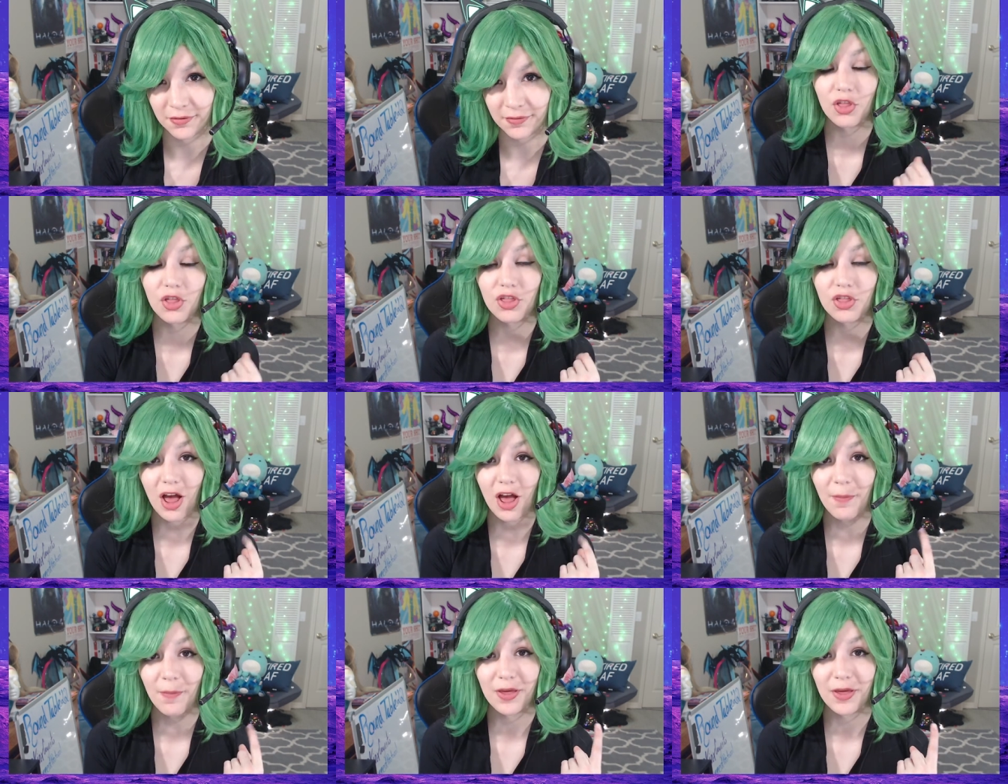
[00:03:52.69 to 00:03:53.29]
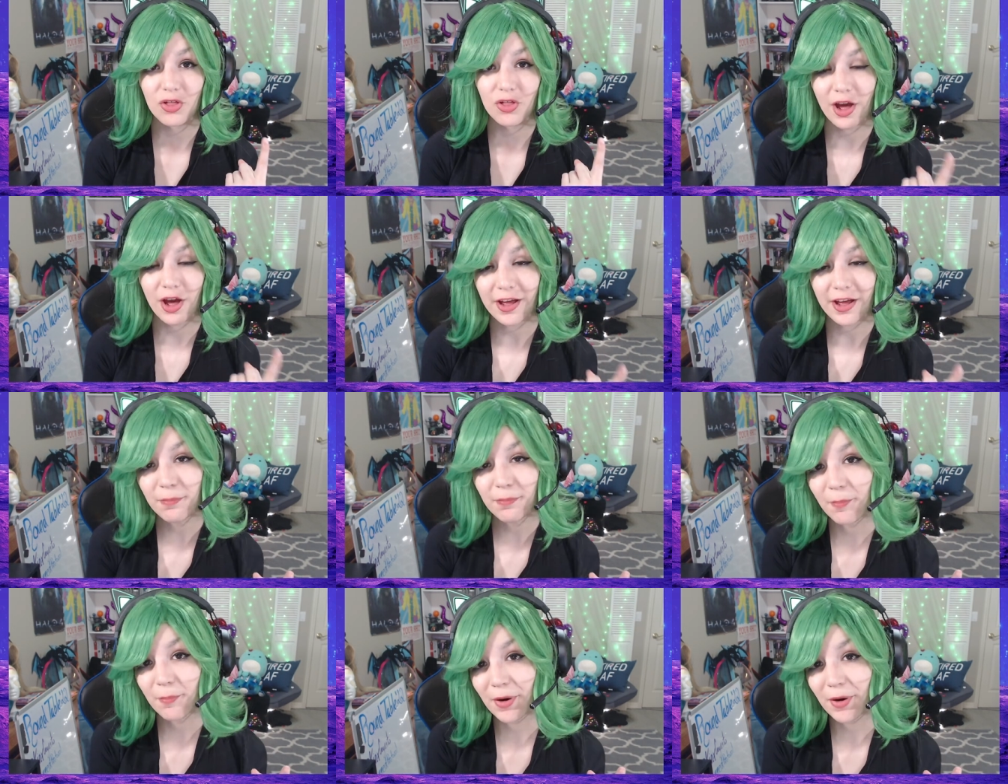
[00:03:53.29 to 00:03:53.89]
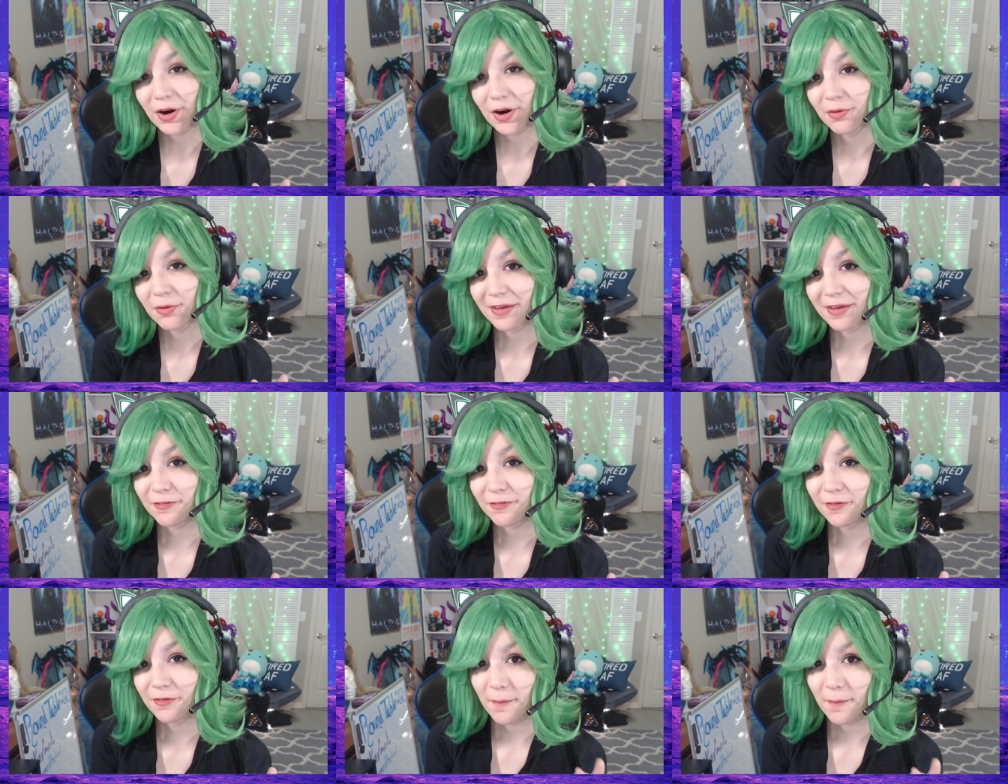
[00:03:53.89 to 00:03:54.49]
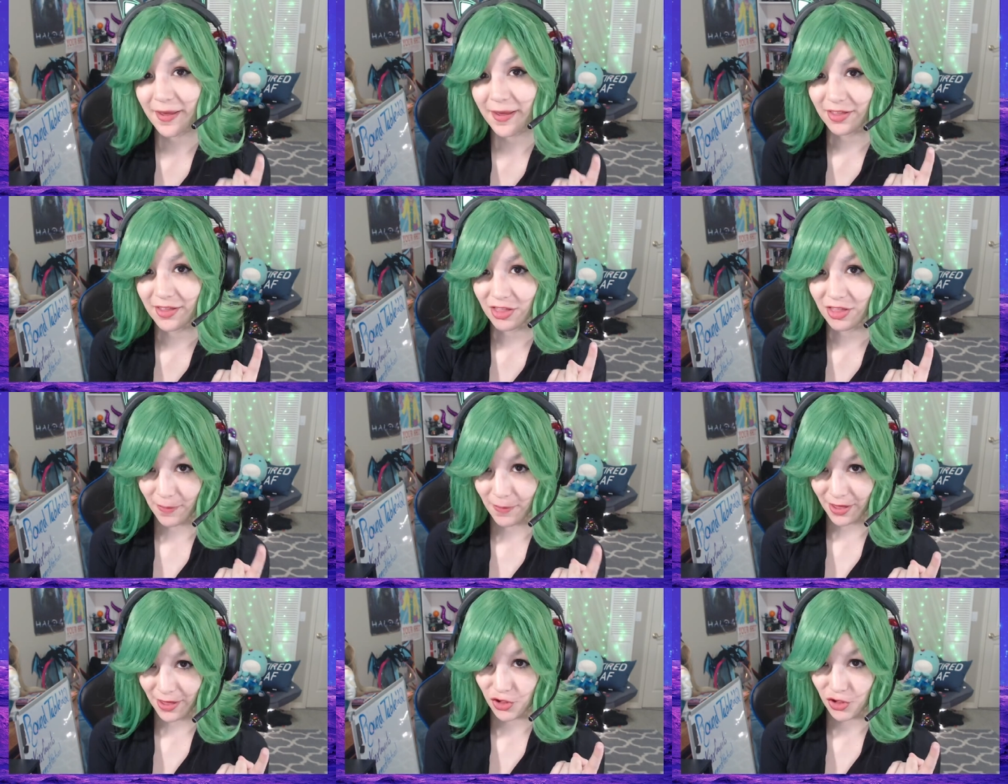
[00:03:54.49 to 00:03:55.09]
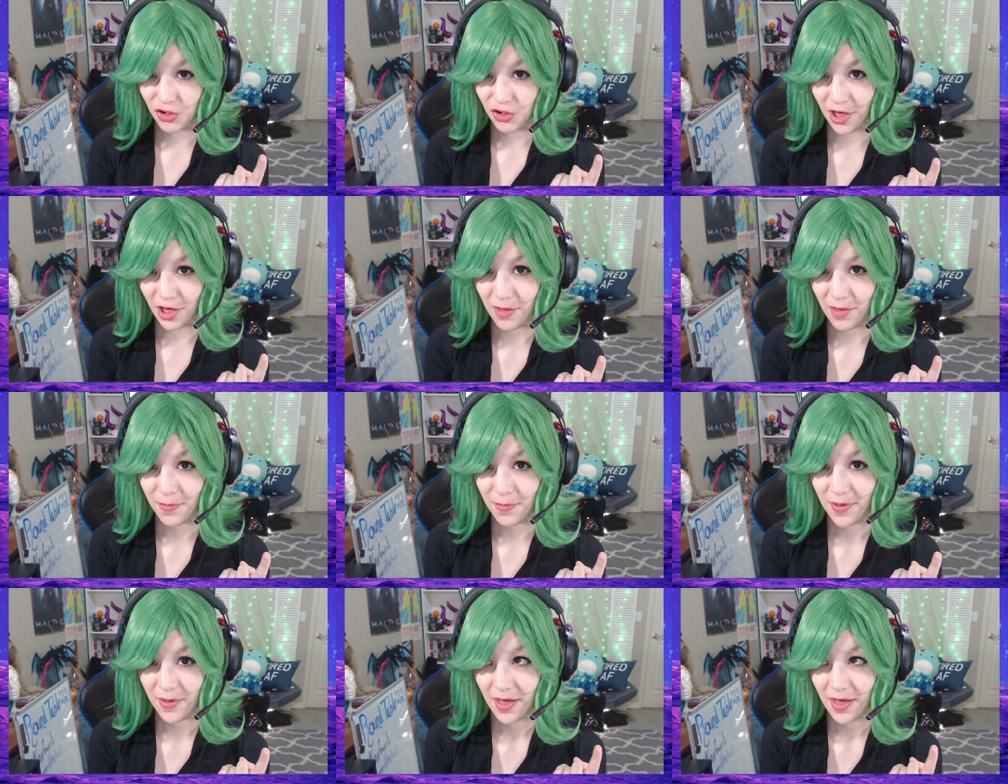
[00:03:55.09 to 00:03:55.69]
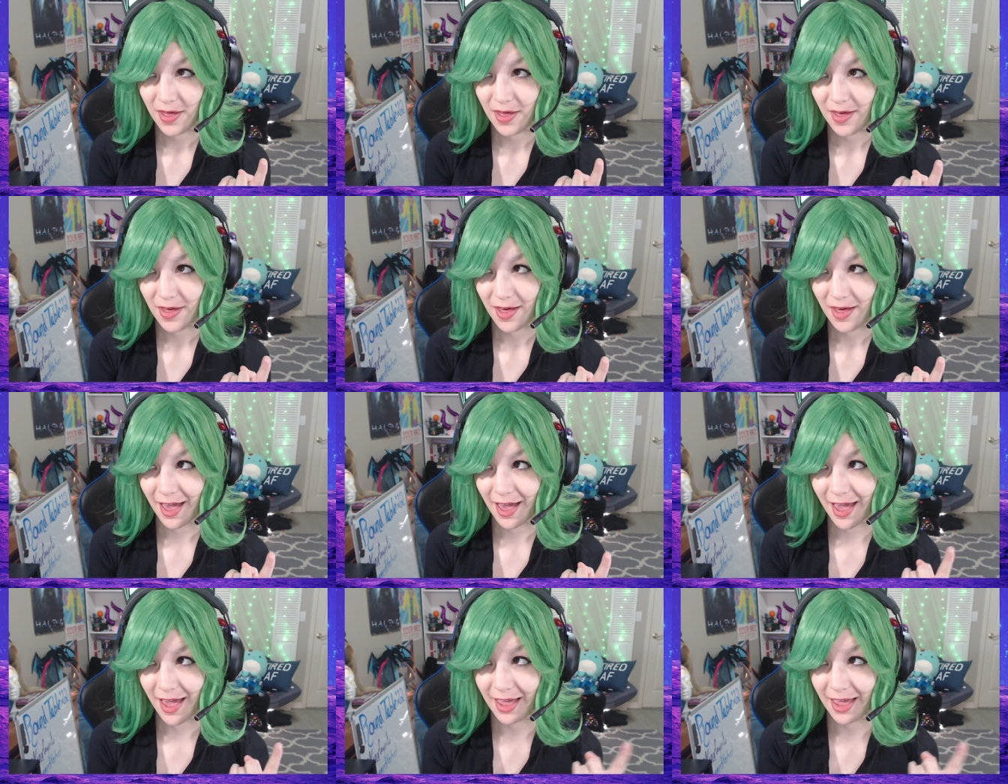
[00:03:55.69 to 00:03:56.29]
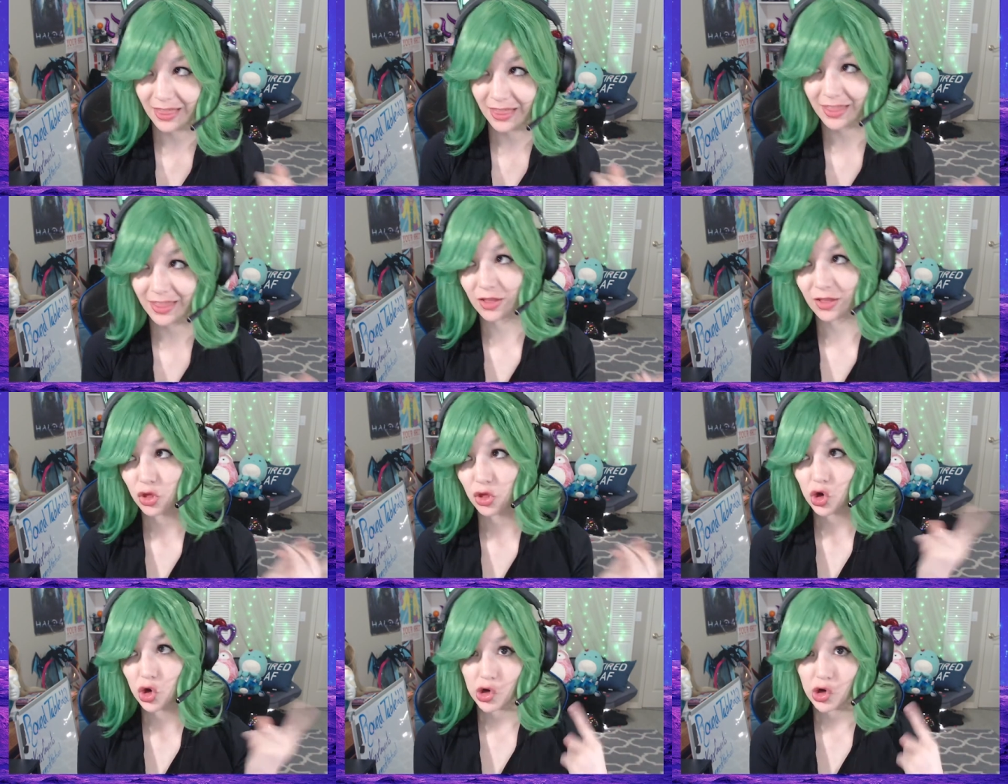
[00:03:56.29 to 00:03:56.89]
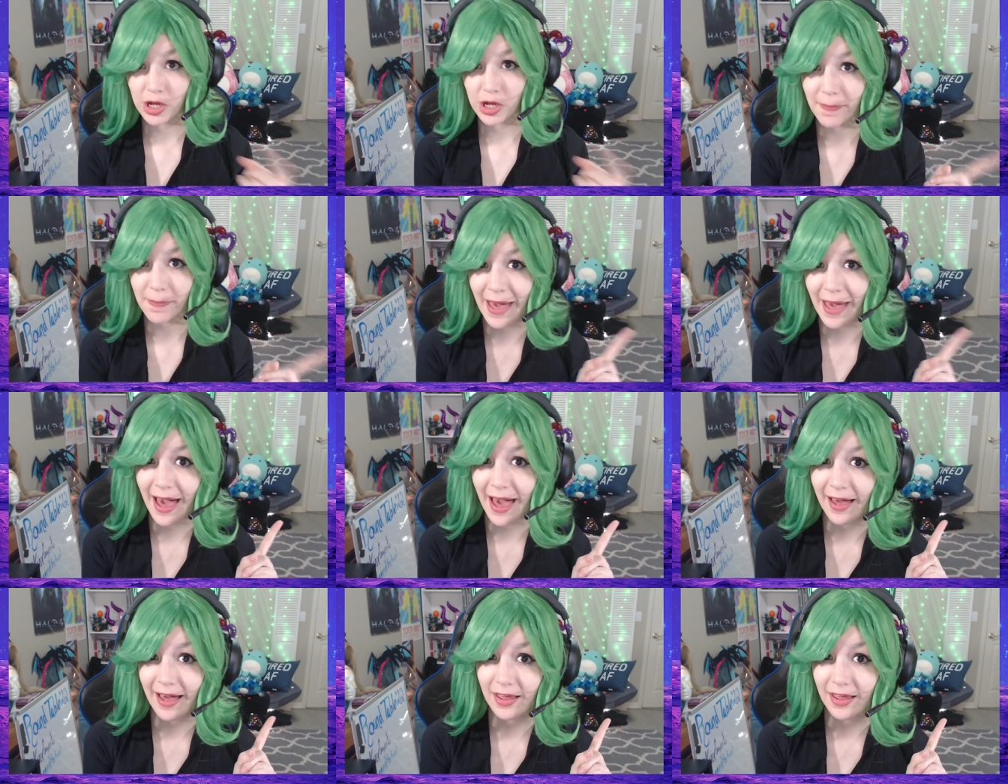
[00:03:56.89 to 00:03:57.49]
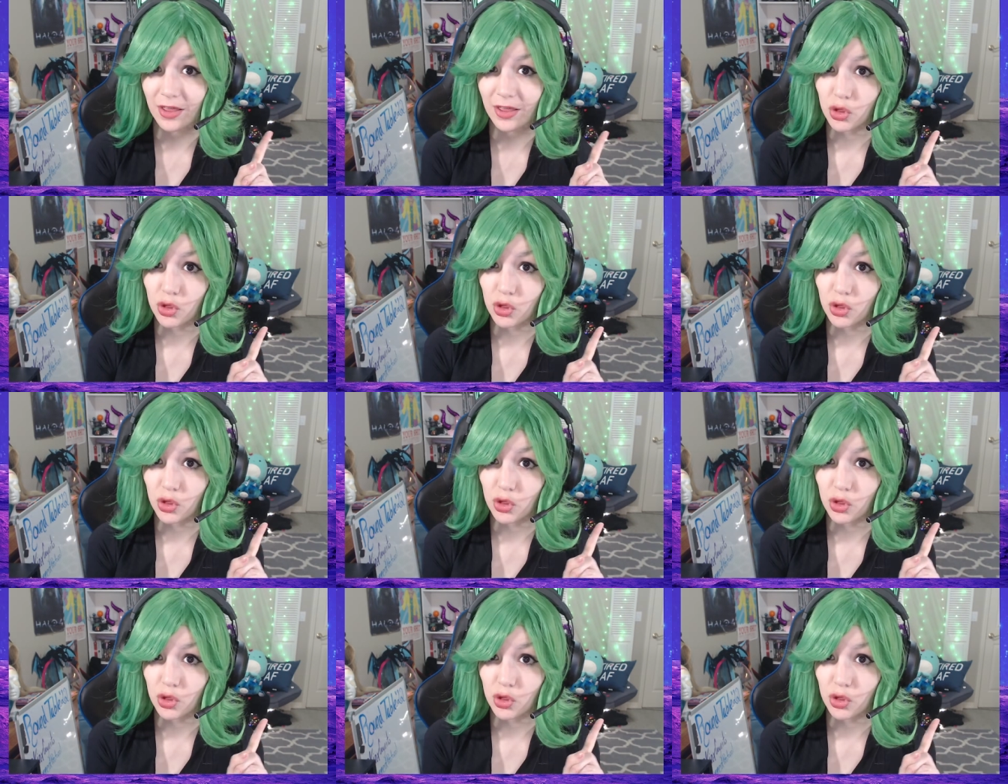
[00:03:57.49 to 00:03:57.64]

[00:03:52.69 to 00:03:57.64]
Stop a giant bombardment from a spaceship and then turn it back,